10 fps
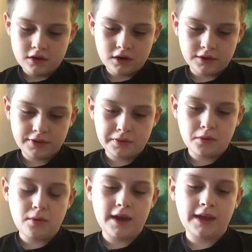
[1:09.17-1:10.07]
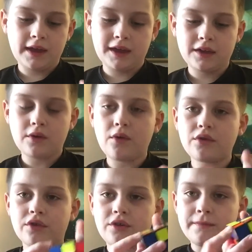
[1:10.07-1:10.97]
on the white
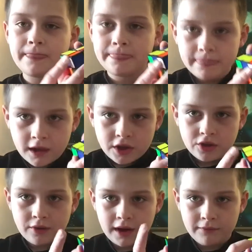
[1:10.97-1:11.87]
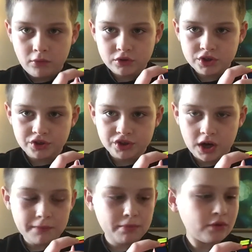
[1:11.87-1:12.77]
corner you have orange on
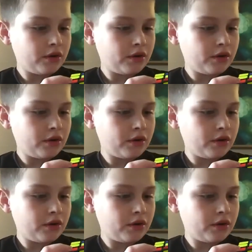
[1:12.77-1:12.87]
top,